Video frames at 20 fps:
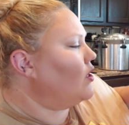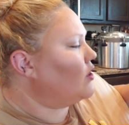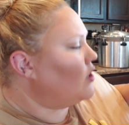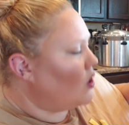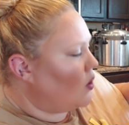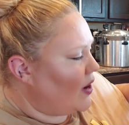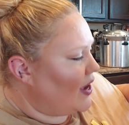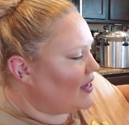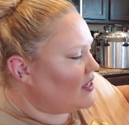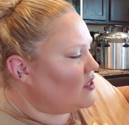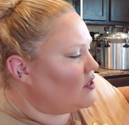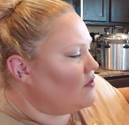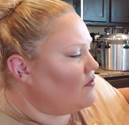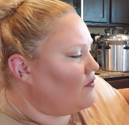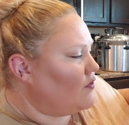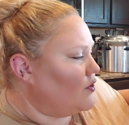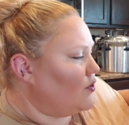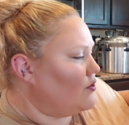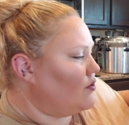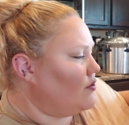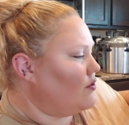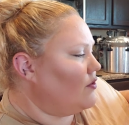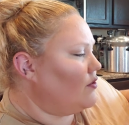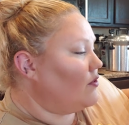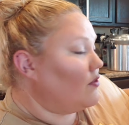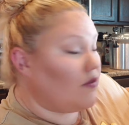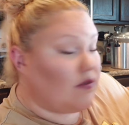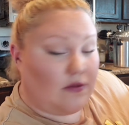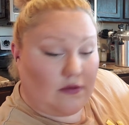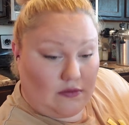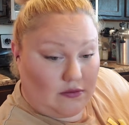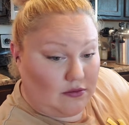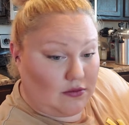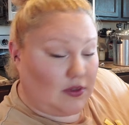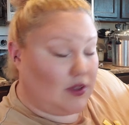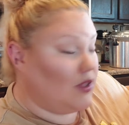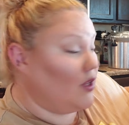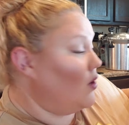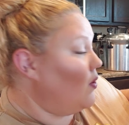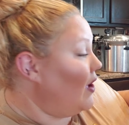Low acid foods
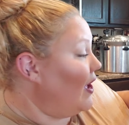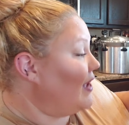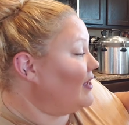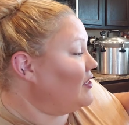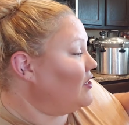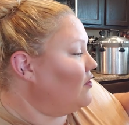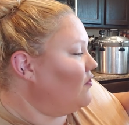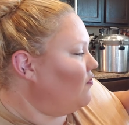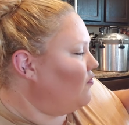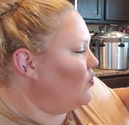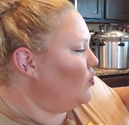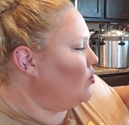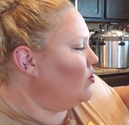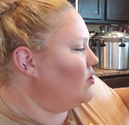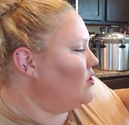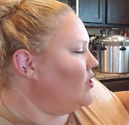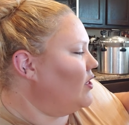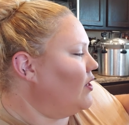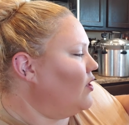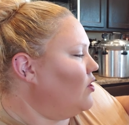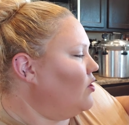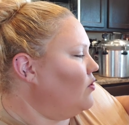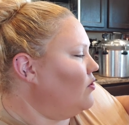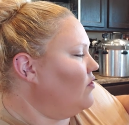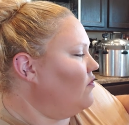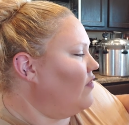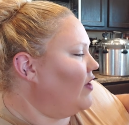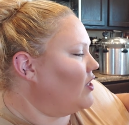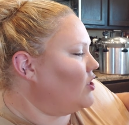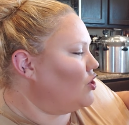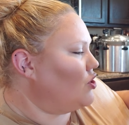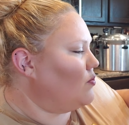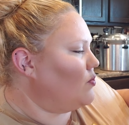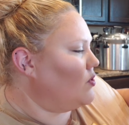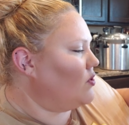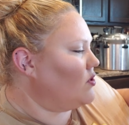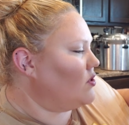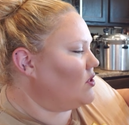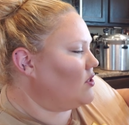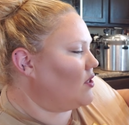include
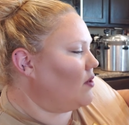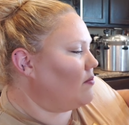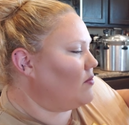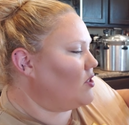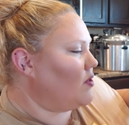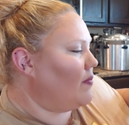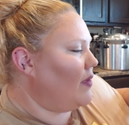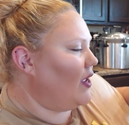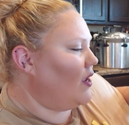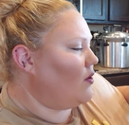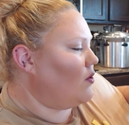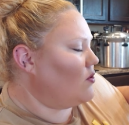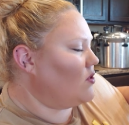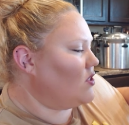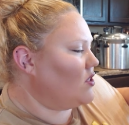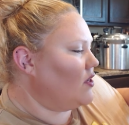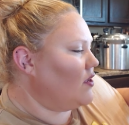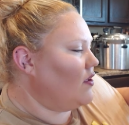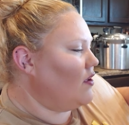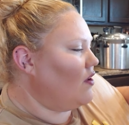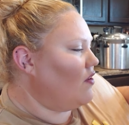vegetables, some tomatoes,